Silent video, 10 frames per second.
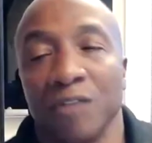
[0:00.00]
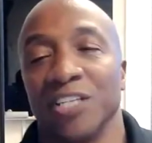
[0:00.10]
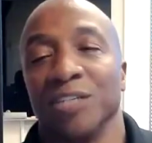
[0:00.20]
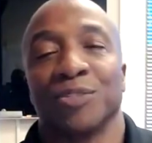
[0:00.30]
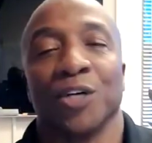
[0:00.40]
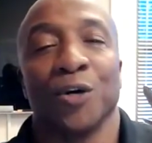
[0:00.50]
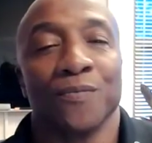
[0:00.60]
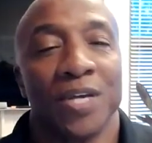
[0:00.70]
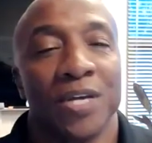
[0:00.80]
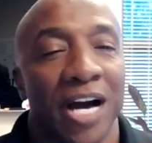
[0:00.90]
of them. So
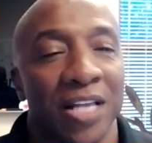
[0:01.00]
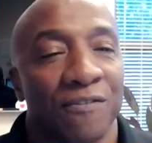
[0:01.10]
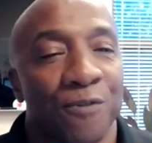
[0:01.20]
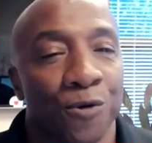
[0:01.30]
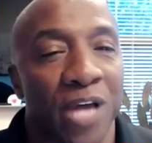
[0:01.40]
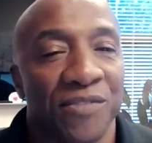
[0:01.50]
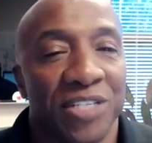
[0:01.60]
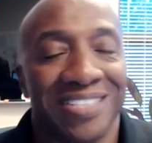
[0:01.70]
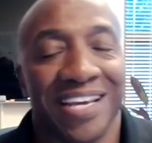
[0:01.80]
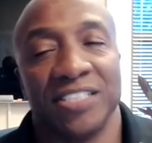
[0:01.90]
I look forward to having
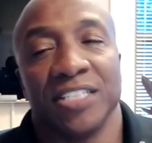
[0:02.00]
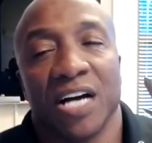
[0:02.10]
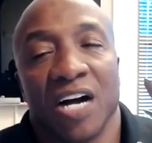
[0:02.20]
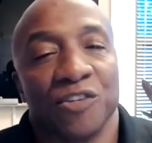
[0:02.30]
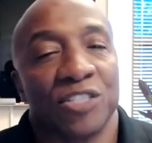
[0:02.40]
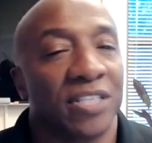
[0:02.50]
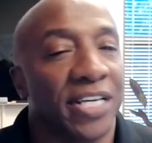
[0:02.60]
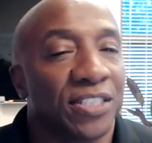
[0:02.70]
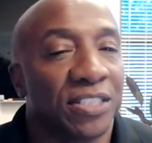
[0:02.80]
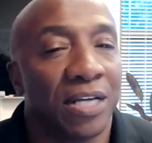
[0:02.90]
an engaging
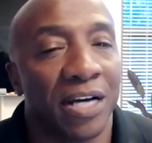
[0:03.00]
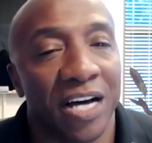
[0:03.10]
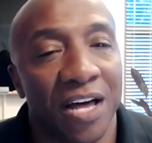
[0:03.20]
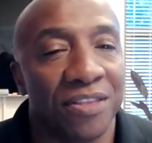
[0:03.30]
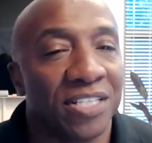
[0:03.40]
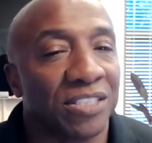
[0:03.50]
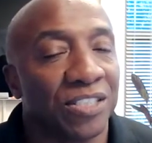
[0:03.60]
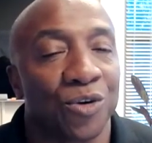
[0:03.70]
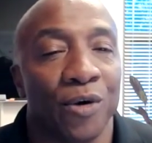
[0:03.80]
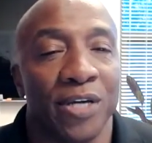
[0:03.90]
conversation. This is
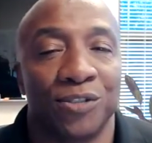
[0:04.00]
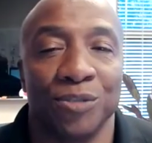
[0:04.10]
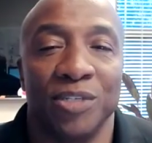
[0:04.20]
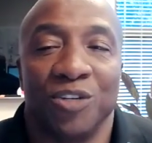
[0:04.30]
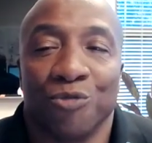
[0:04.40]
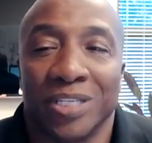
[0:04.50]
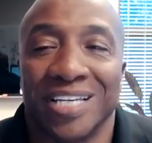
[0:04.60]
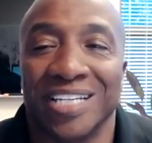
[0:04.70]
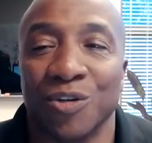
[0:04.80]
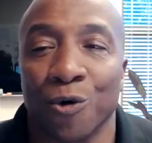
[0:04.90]
going to be
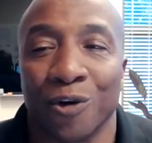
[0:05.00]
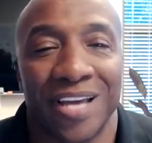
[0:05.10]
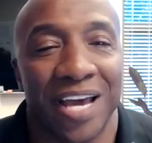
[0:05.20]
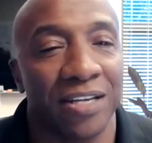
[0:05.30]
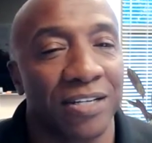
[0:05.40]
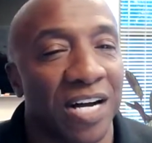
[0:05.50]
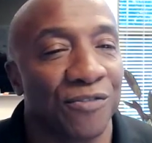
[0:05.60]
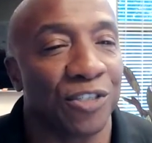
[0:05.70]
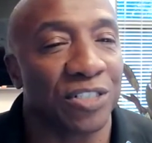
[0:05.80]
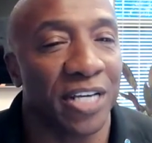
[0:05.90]
really an organic
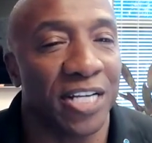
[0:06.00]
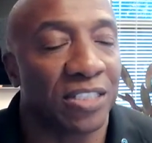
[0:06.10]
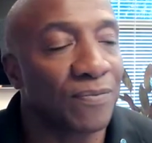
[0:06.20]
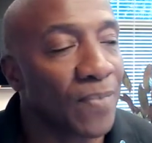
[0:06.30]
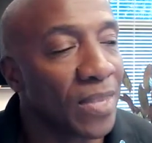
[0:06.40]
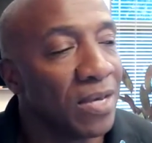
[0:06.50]
conversation.